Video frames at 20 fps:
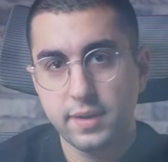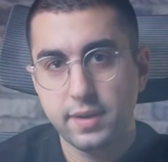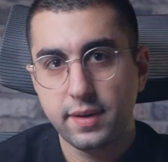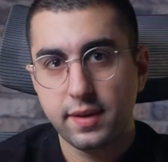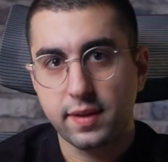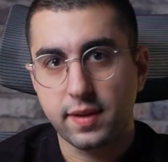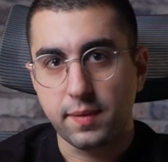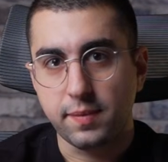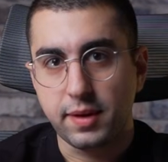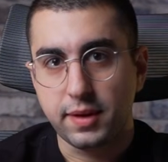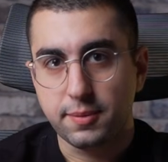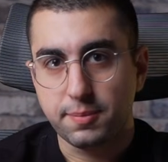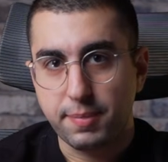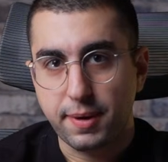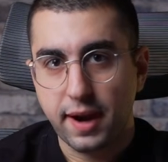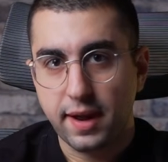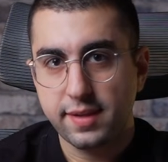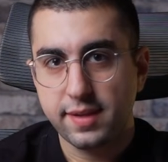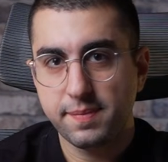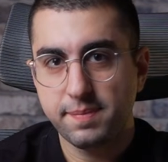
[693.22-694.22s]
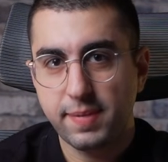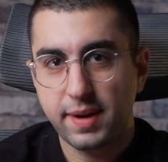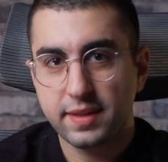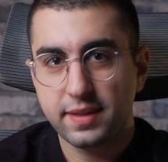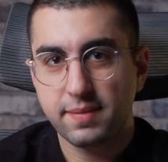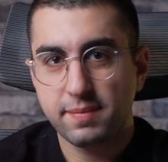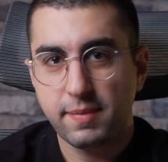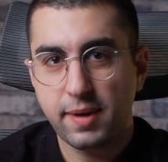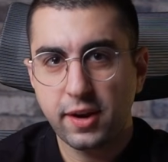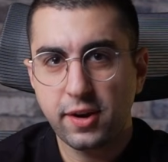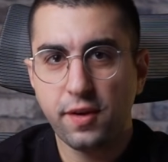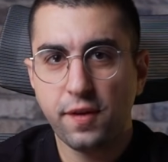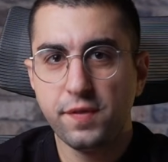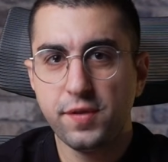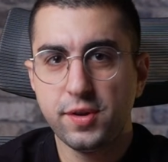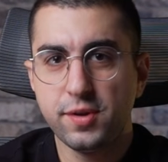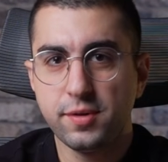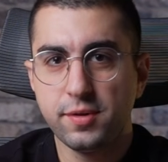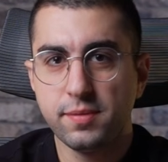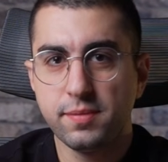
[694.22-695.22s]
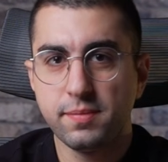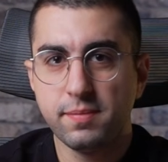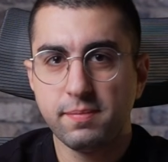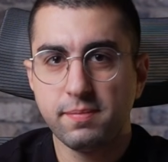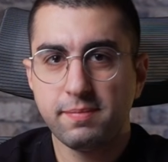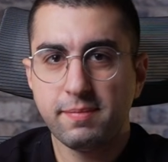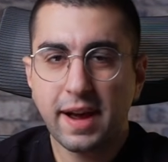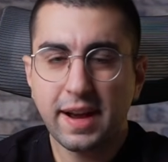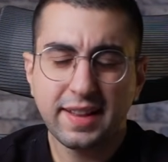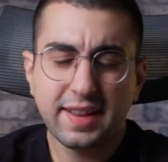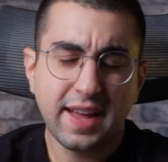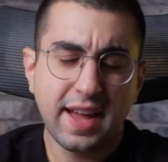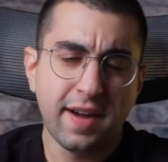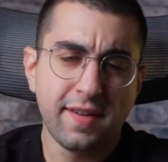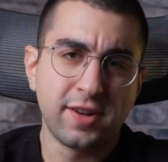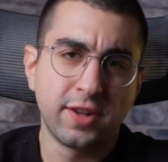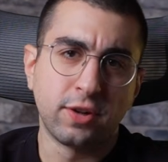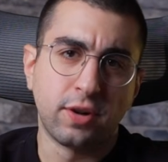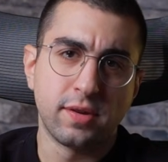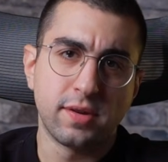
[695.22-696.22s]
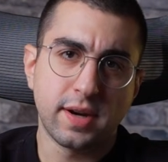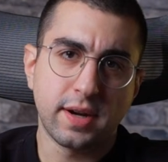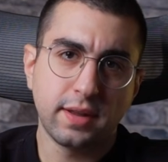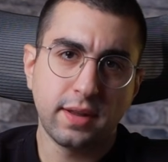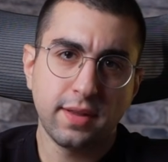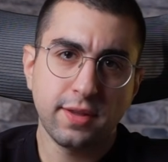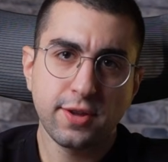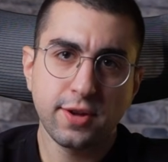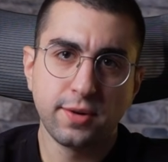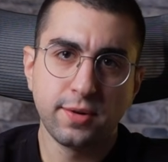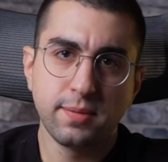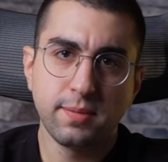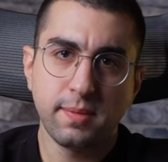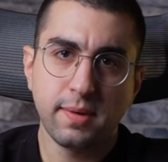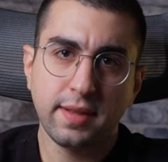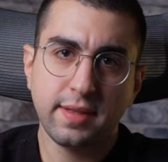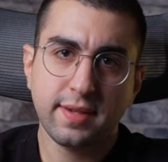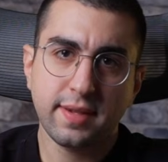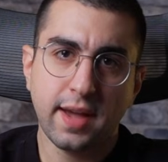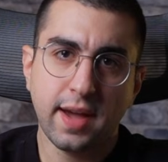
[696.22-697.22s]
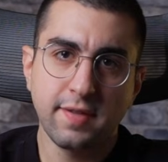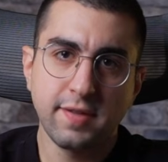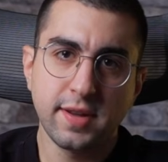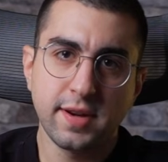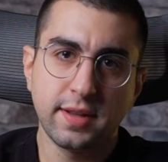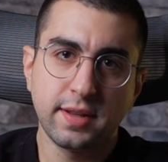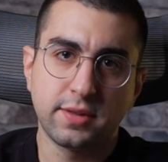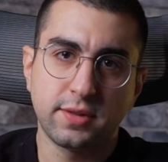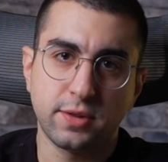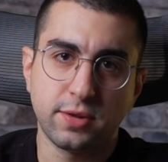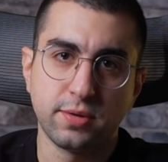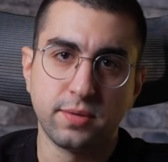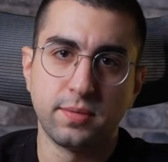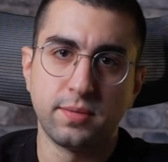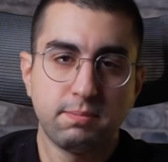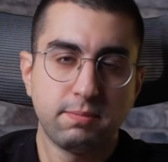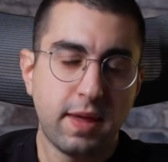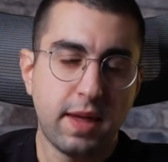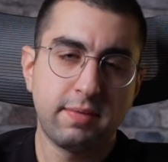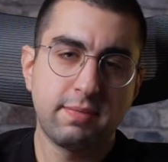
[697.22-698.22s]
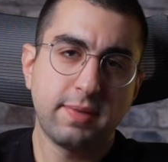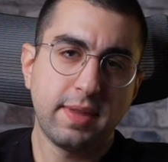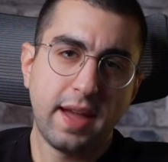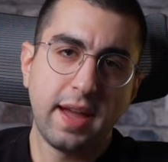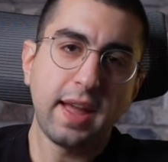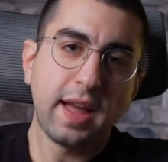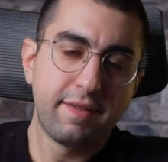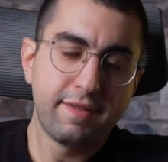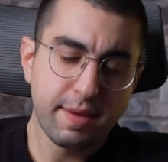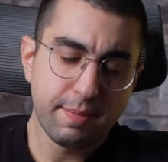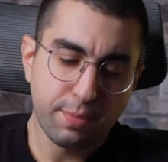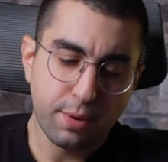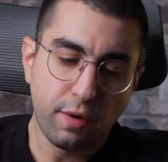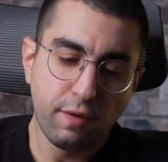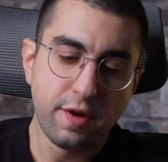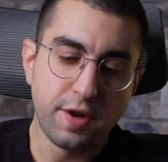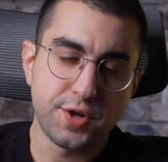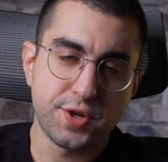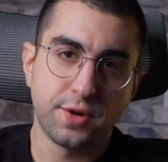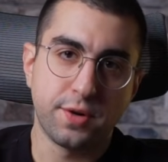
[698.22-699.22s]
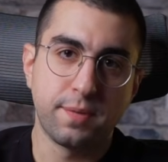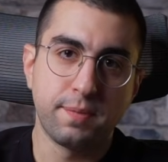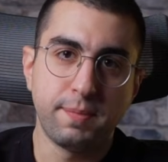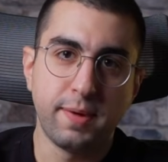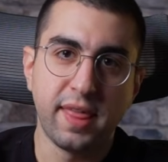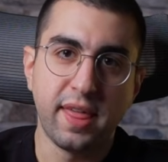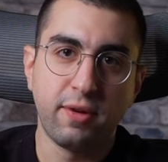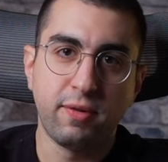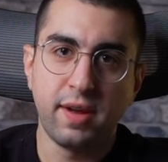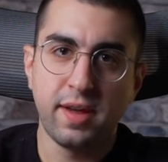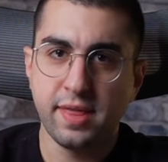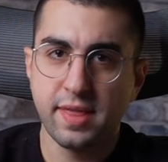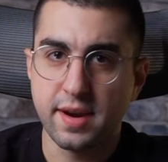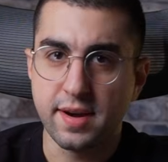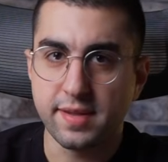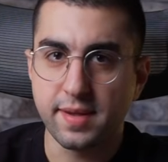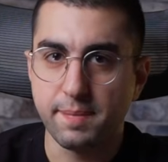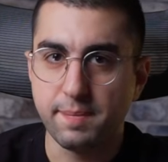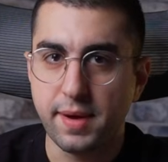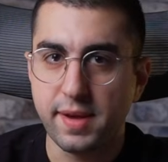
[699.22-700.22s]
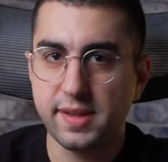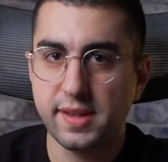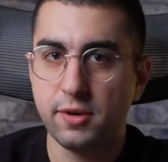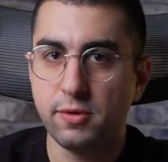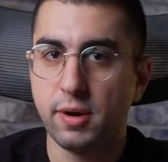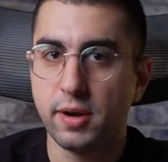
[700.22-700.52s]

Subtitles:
is a bit pricey, but many of you might have it already, so let's cover it too. And I have the Pro version, by the way. There is a basic one